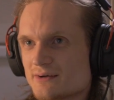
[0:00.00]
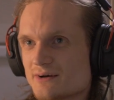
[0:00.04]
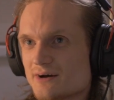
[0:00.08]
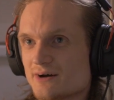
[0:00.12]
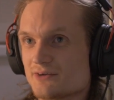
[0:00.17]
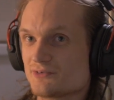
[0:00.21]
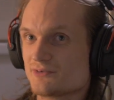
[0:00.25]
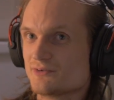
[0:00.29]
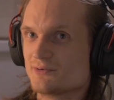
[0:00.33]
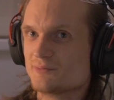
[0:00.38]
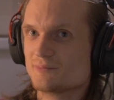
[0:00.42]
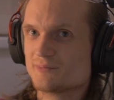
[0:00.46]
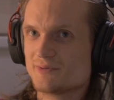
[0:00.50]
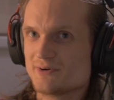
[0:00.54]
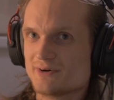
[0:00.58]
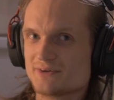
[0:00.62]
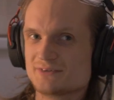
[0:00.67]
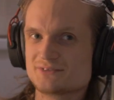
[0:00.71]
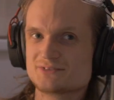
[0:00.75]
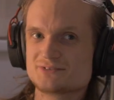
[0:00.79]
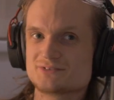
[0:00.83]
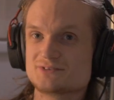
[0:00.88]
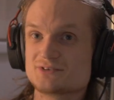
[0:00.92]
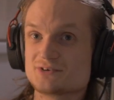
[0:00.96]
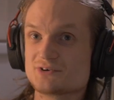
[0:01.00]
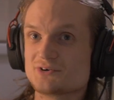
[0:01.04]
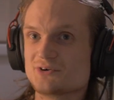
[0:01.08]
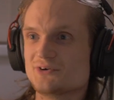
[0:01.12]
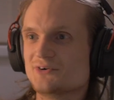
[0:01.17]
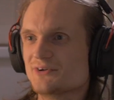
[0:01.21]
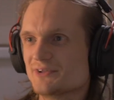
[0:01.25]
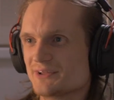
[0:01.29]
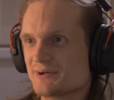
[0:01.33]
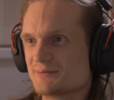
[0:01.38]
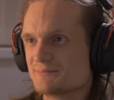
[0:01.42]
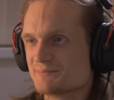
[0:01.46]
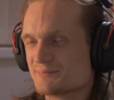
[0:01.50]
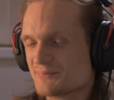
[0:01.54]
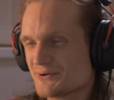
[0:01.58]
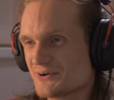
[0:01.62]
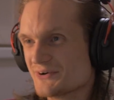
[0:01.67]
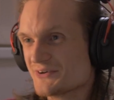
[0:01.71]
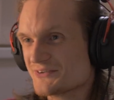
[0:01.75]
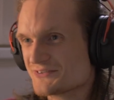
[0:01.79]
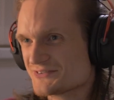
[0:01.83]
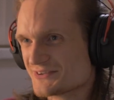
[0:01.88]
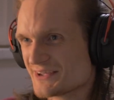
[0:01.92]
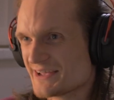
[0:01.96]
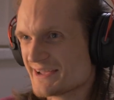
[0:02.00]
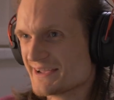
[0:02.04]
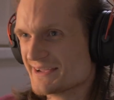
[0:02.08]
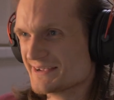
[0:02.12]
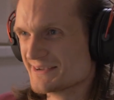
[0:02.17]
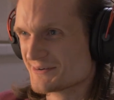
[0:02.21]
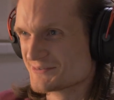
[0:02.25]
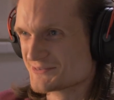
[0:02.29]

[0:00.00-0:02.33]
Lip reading: I don't know what to call him per se.